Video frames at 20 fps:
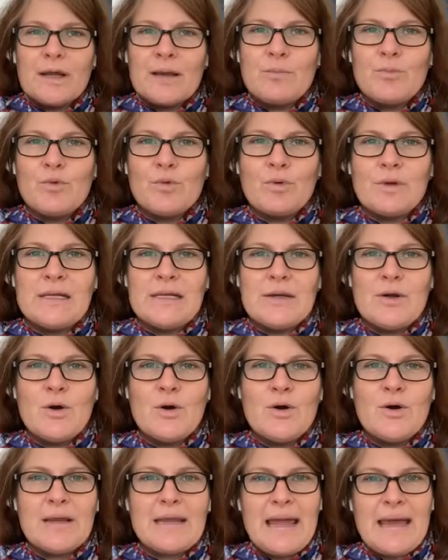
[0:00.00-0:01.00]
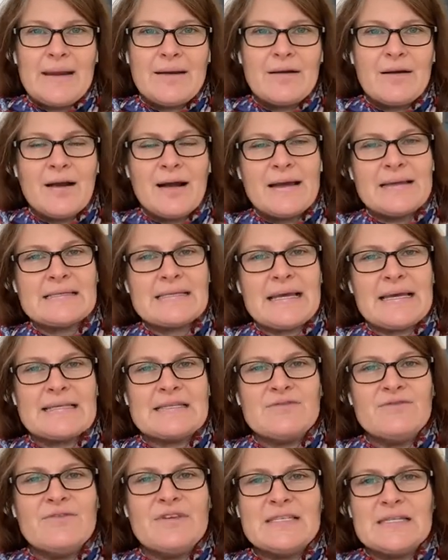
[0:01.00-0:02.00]
I broadly categorize
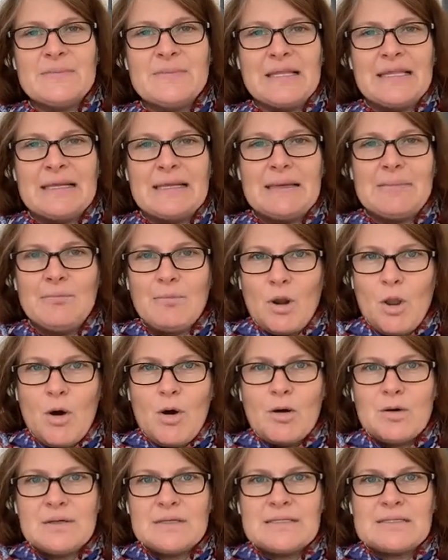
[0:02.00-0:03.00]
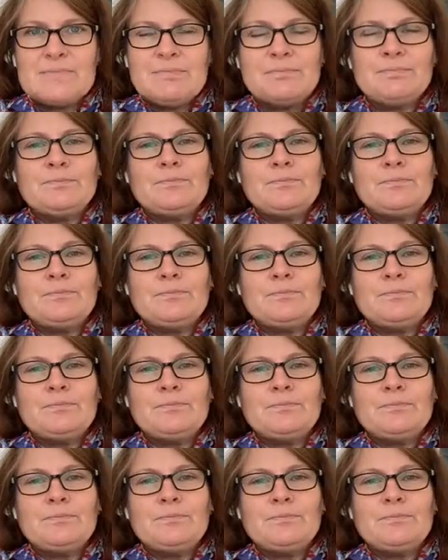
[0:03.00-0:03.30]
as visibility blocks.